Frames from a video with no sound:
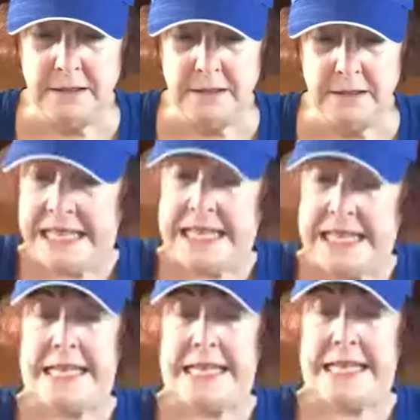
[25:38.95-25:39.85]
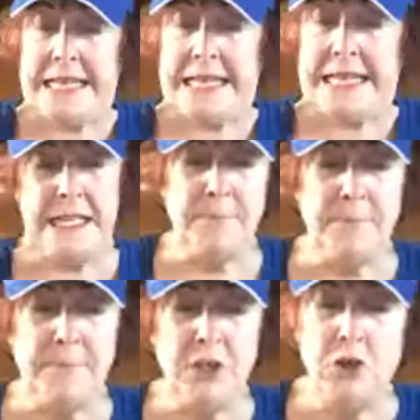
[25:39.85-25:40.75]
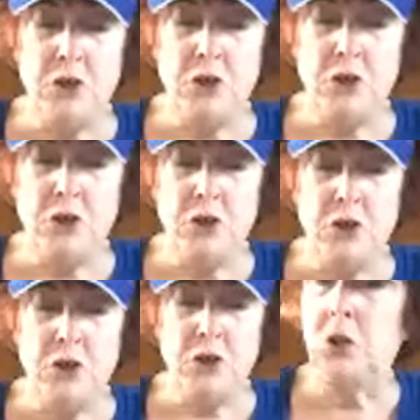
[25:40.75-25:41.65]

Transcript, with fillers: He did adopt the two children from his